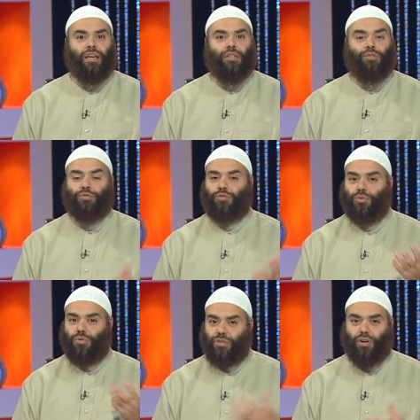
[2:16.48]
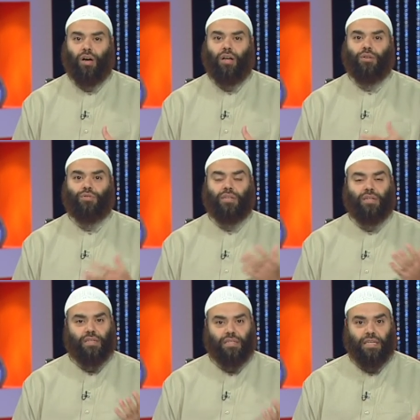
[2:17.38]
uh, those who would call or
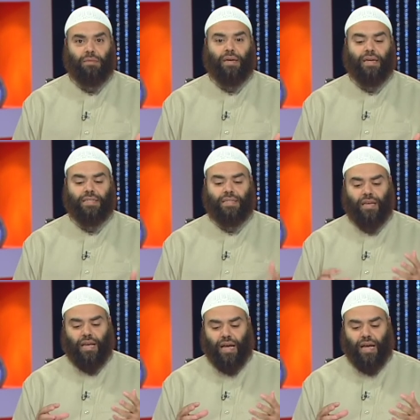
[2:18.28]
send us emails,